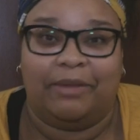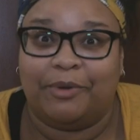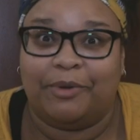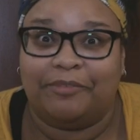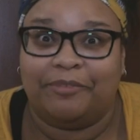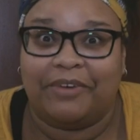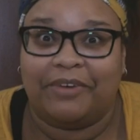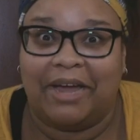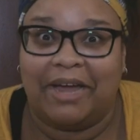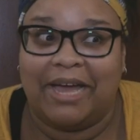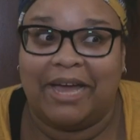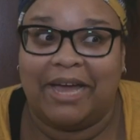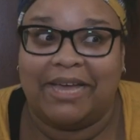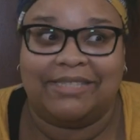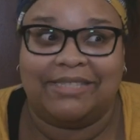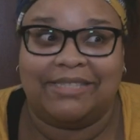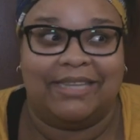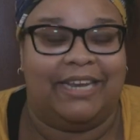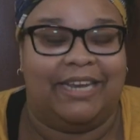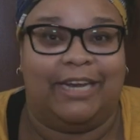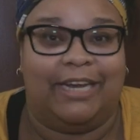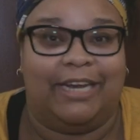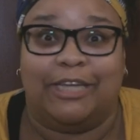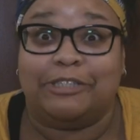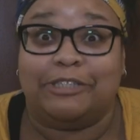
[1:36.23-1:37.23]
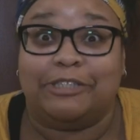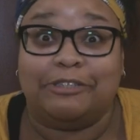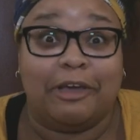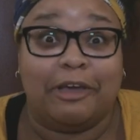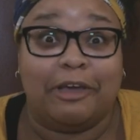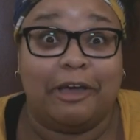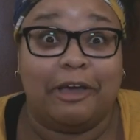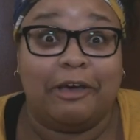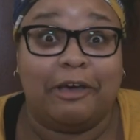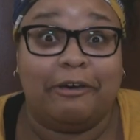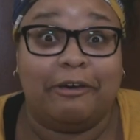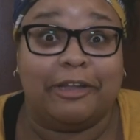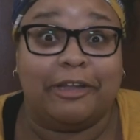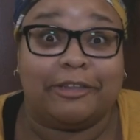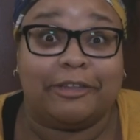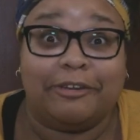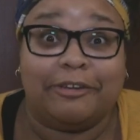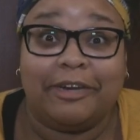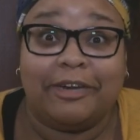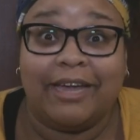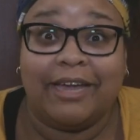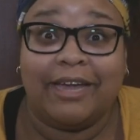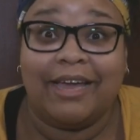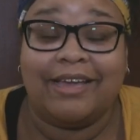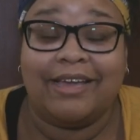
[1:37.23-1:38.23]
for us, letting us know,
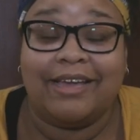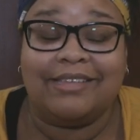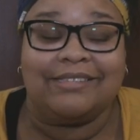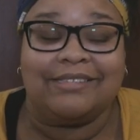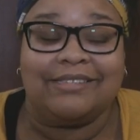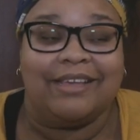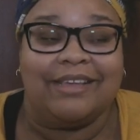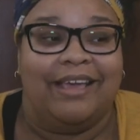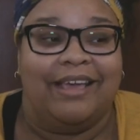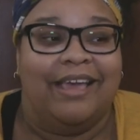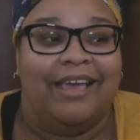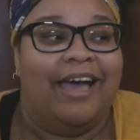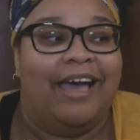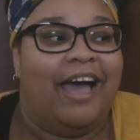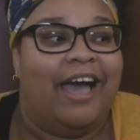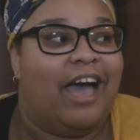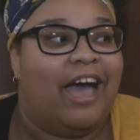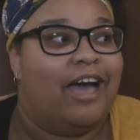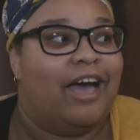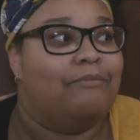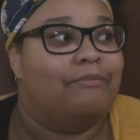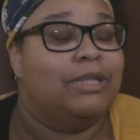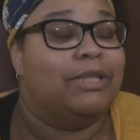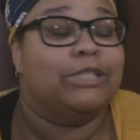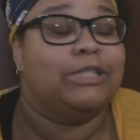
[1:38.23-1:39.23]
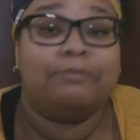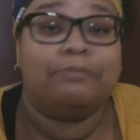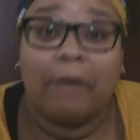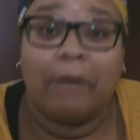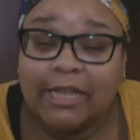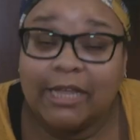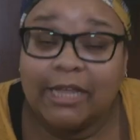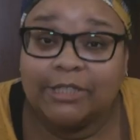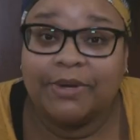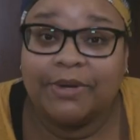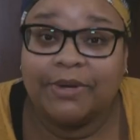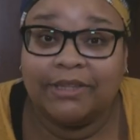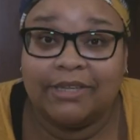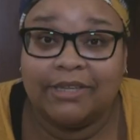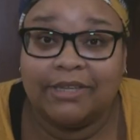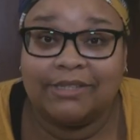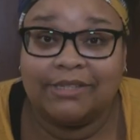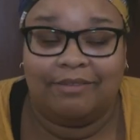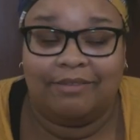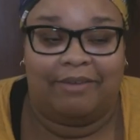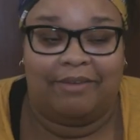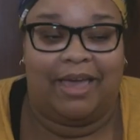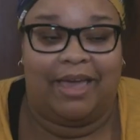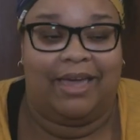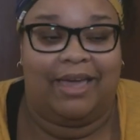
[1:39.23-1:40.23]
including us, um, and sponsoring this
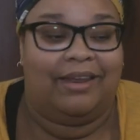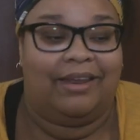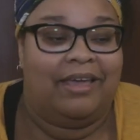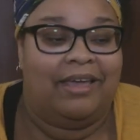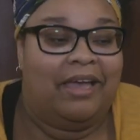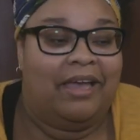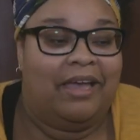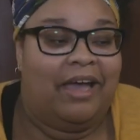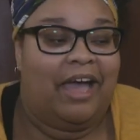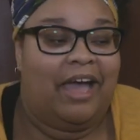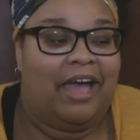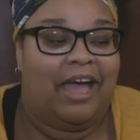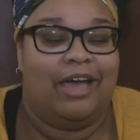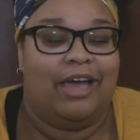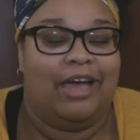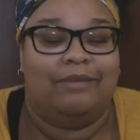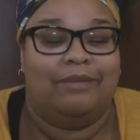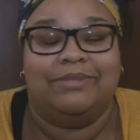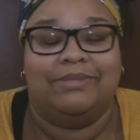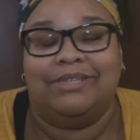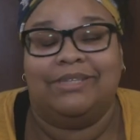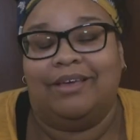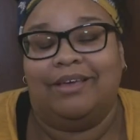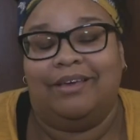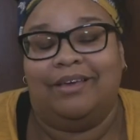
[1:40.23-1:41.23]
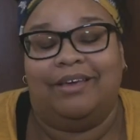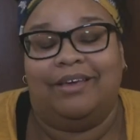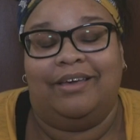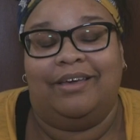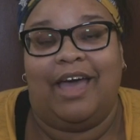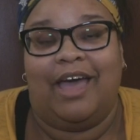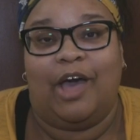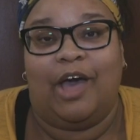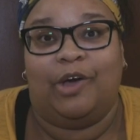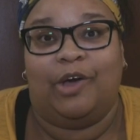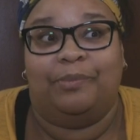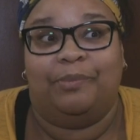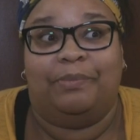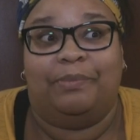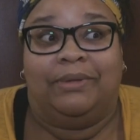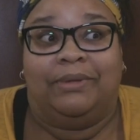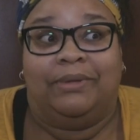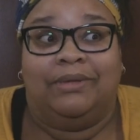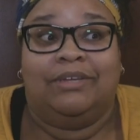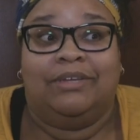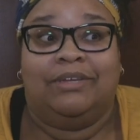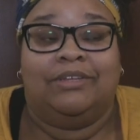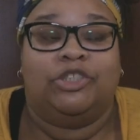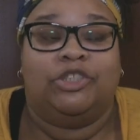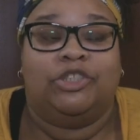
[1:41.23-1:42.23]
event um, to help
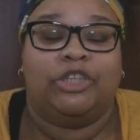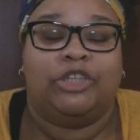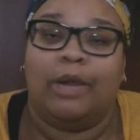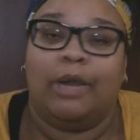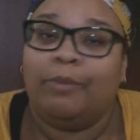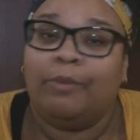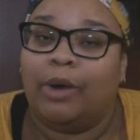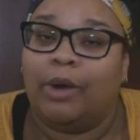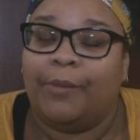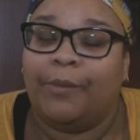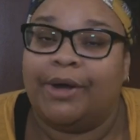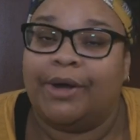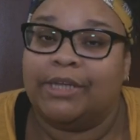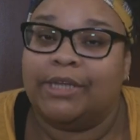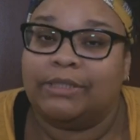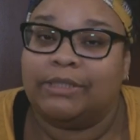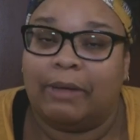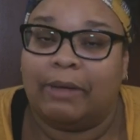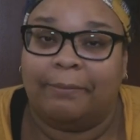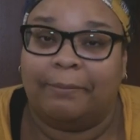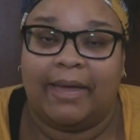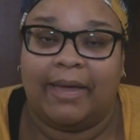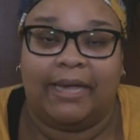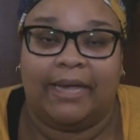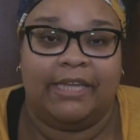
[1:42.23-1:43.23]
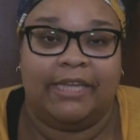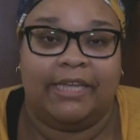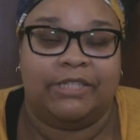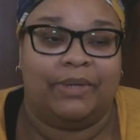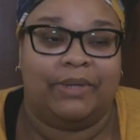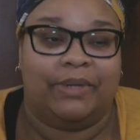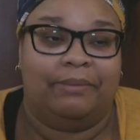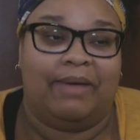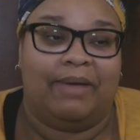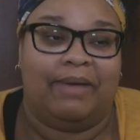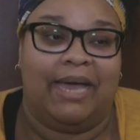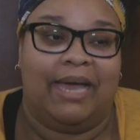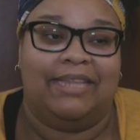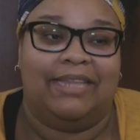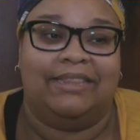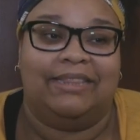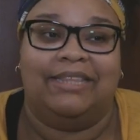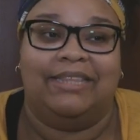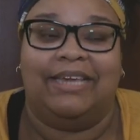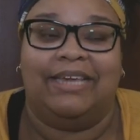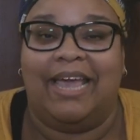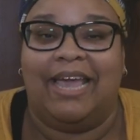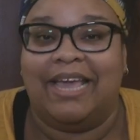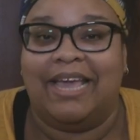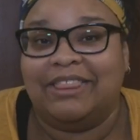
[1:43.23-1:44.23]
share more awareness about Black History Month,
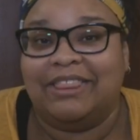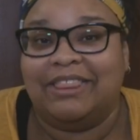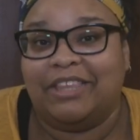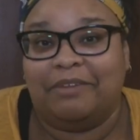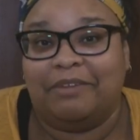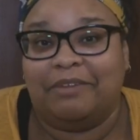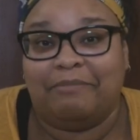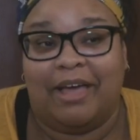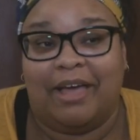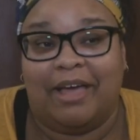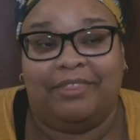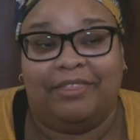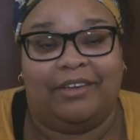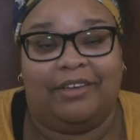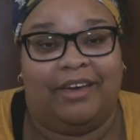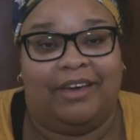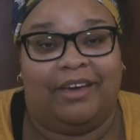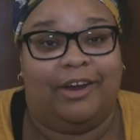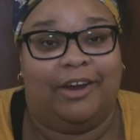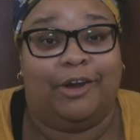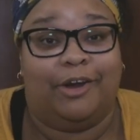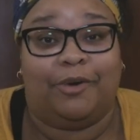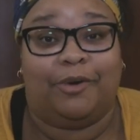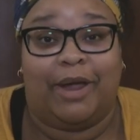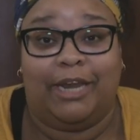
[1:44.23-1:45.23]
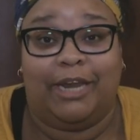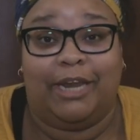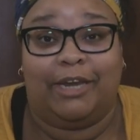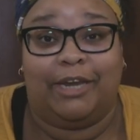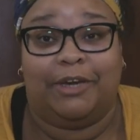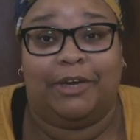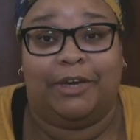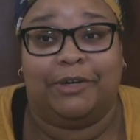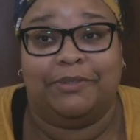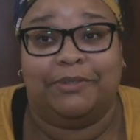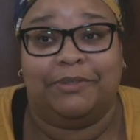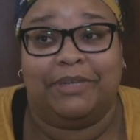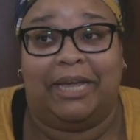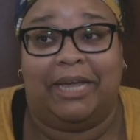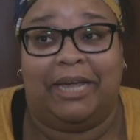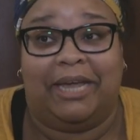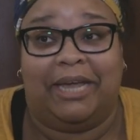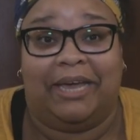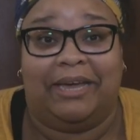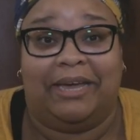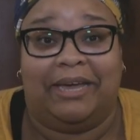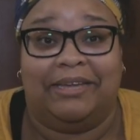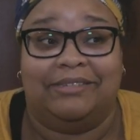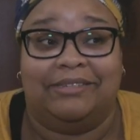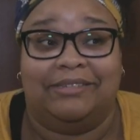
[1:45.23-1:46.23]
end the month on a great note,
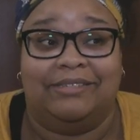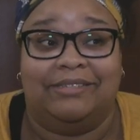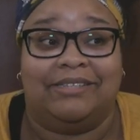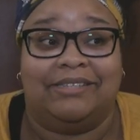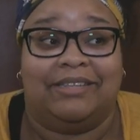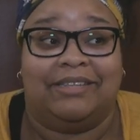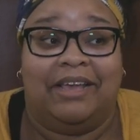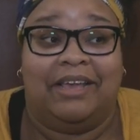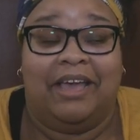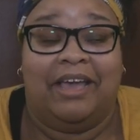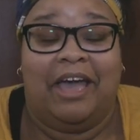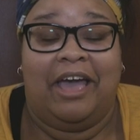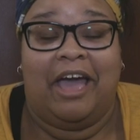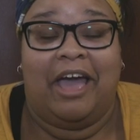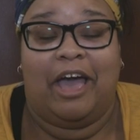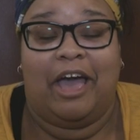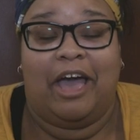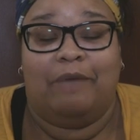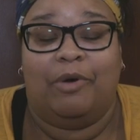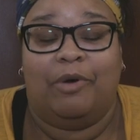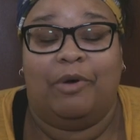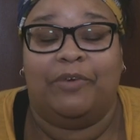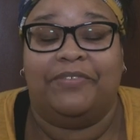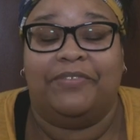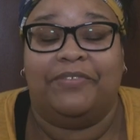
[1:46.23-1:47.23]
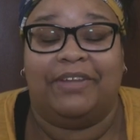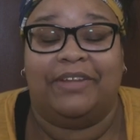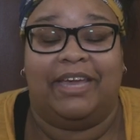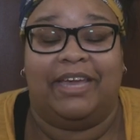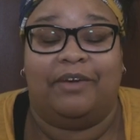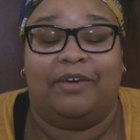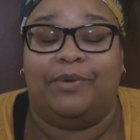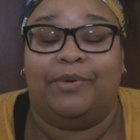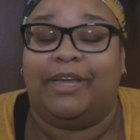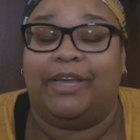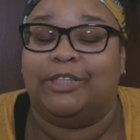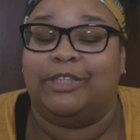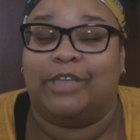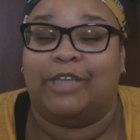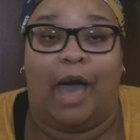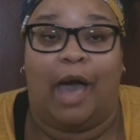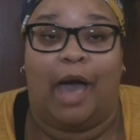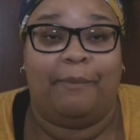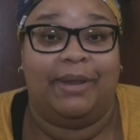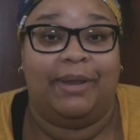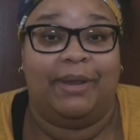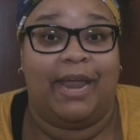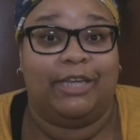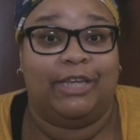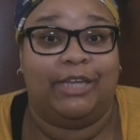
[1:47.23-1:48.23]
and um, hopefully we can
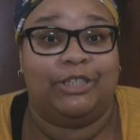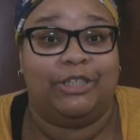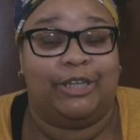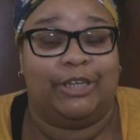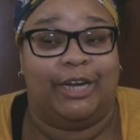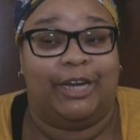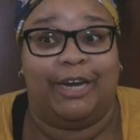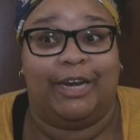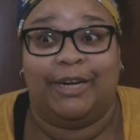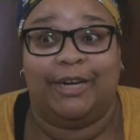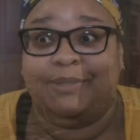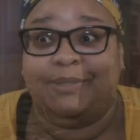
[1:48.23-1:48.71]
top it next year.